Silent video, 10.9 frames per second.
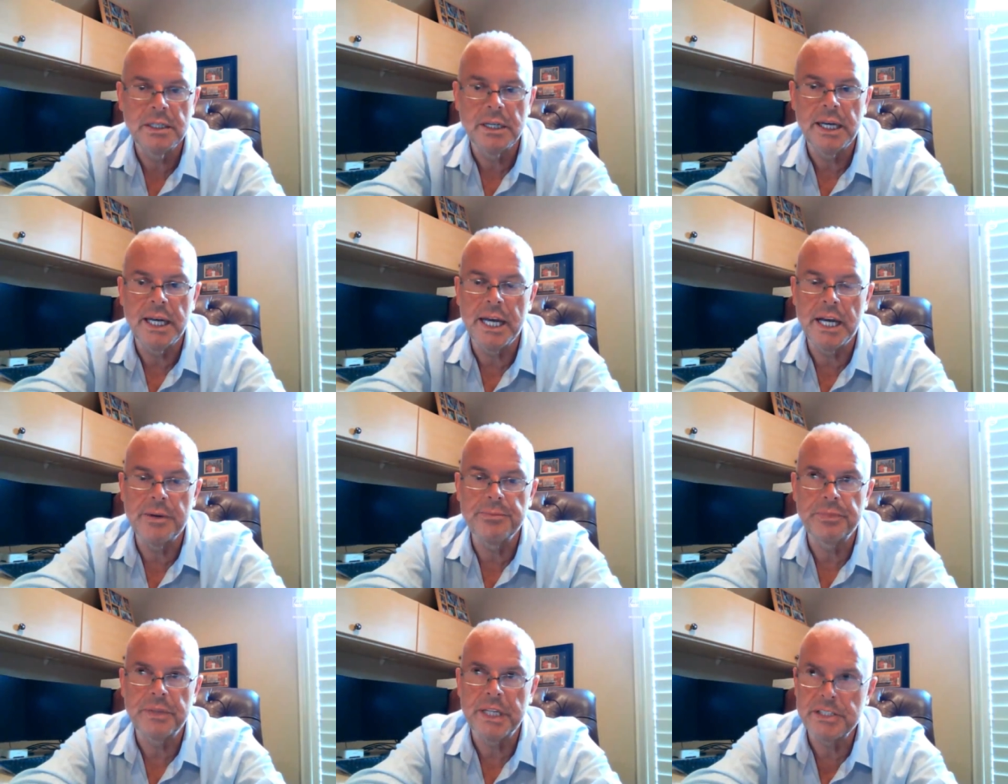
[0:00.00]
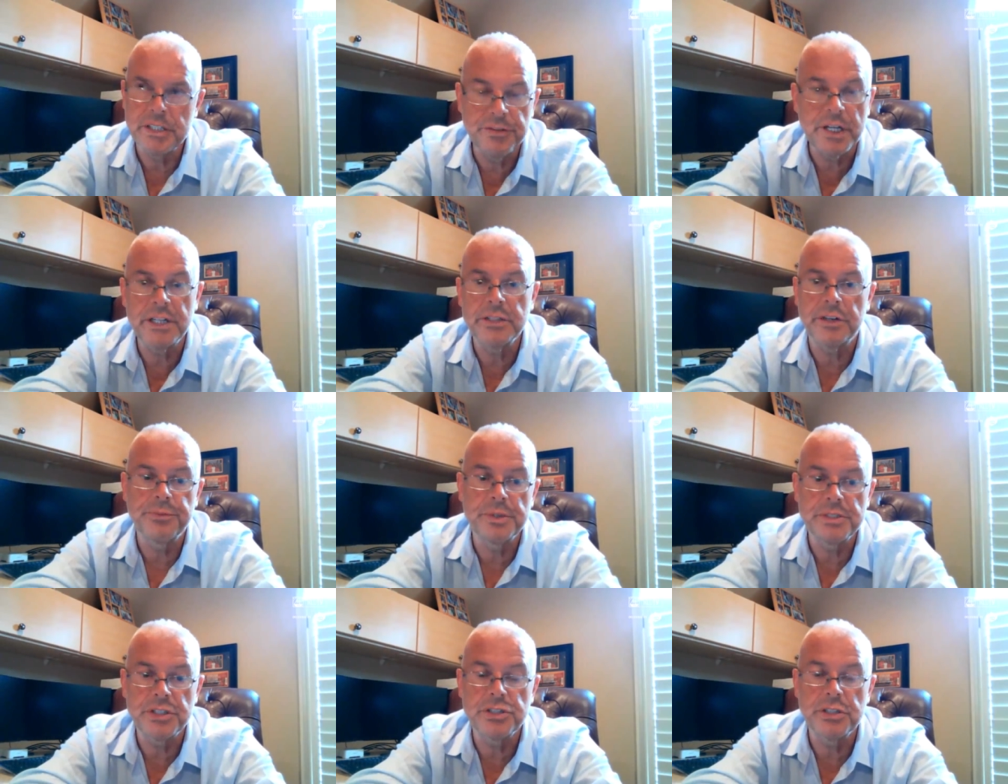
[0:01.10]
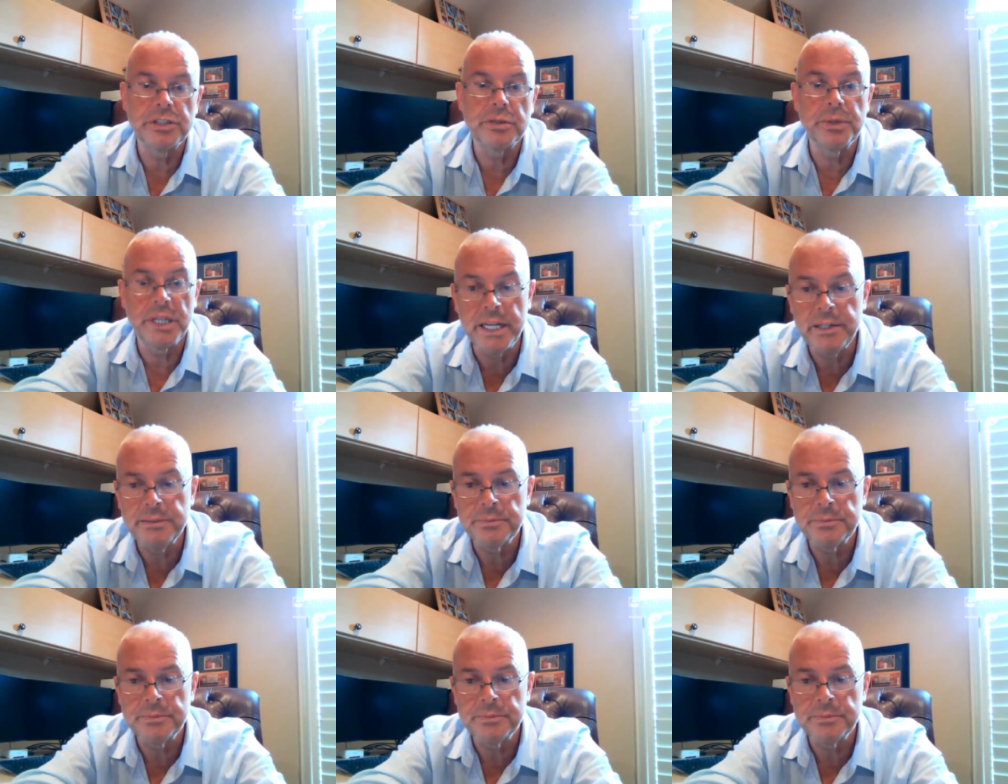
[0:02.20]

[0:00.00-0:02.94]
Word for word: Um, it's a very tough position to be in,